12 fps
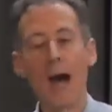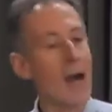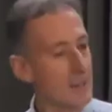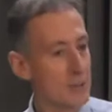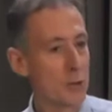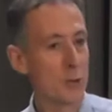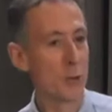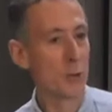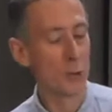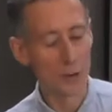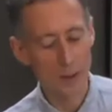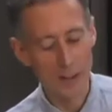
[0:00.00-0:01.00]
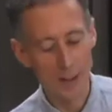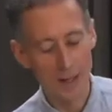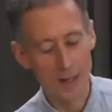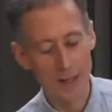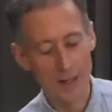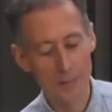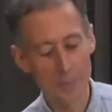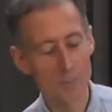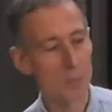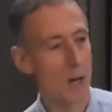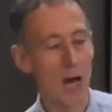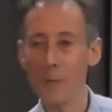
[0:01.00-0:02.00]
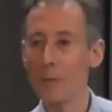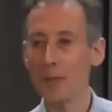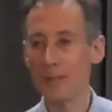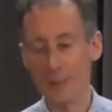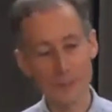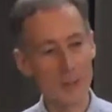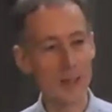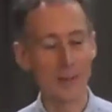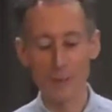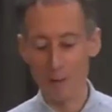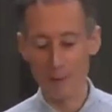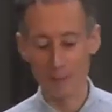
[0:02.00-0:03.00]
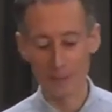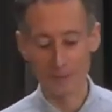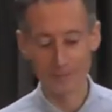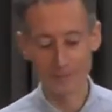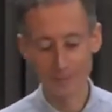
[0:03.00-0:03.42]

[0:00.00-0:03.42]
At school, I was something of a rebel.